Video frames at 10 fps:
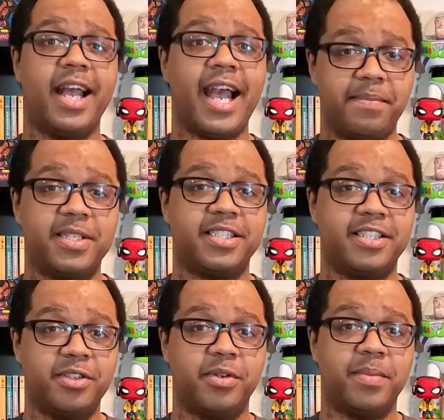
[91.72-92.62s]
happens
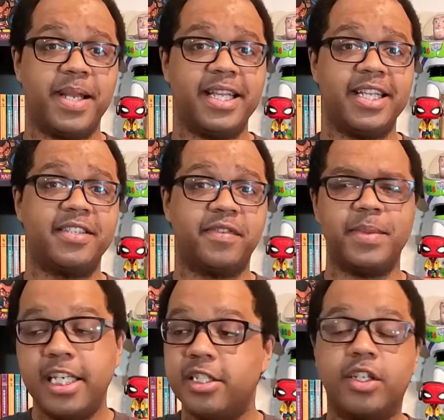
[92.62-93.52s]
to him in this film.
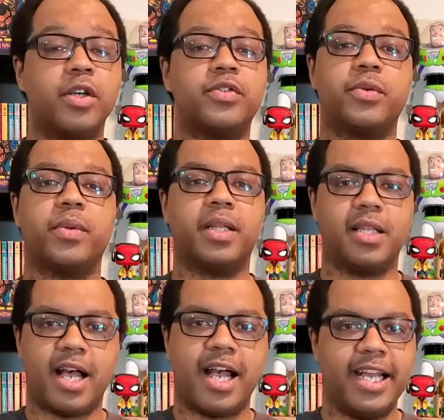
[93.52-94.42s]
He just goes through a
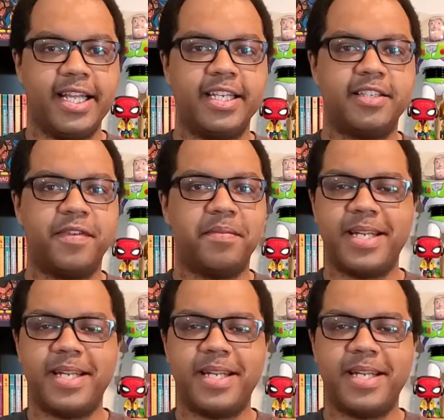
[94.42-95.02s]
lot in this film,